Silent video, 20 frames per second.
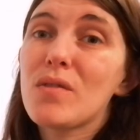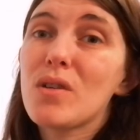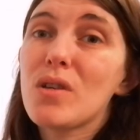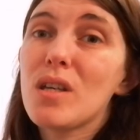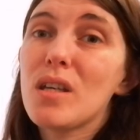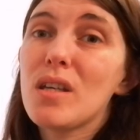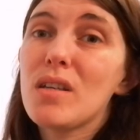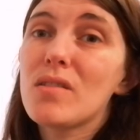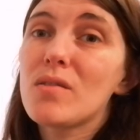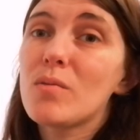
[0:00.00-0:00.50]
few
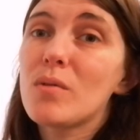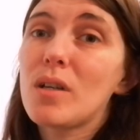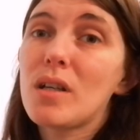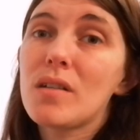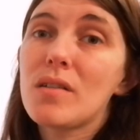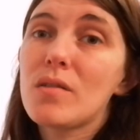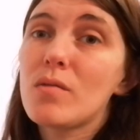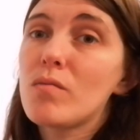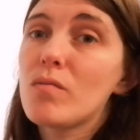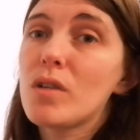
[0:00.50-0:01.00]
years we'll
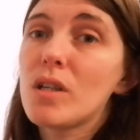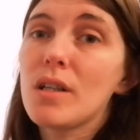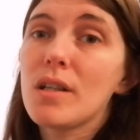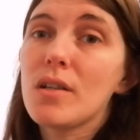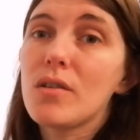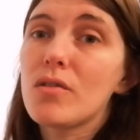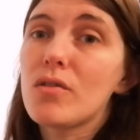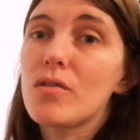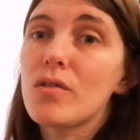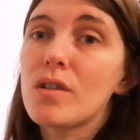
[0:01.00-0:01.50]
get some really
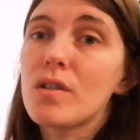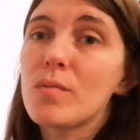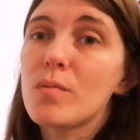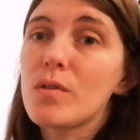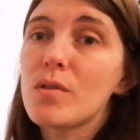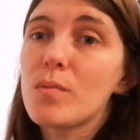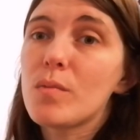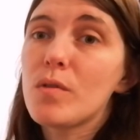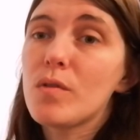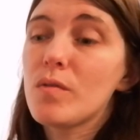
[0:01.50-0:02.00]
good
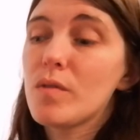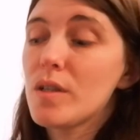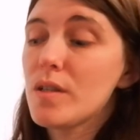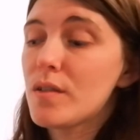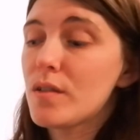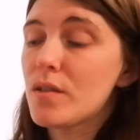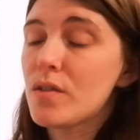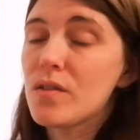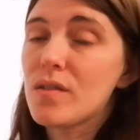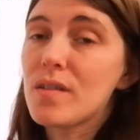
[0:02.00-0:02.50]
Christmas
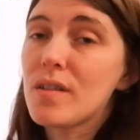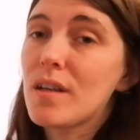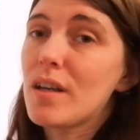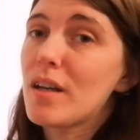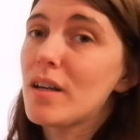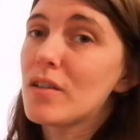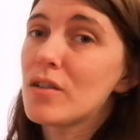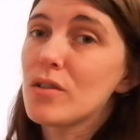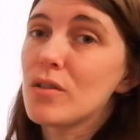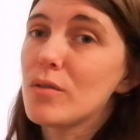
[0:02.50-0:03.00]
movies, because
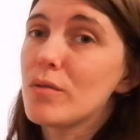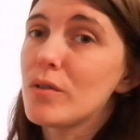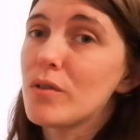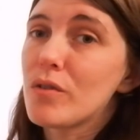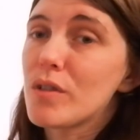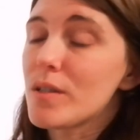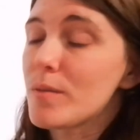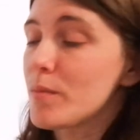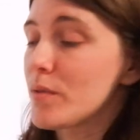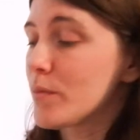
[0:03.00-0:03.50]
I do love a
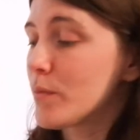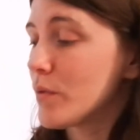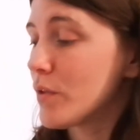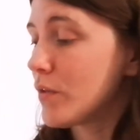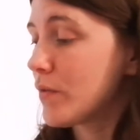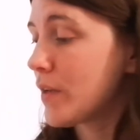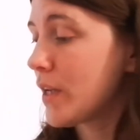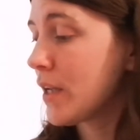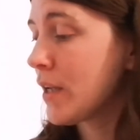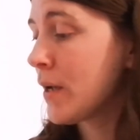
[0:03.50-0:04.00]
Christmas
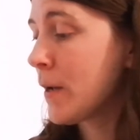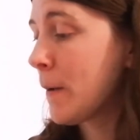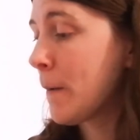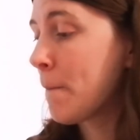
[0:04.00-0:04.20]
movie.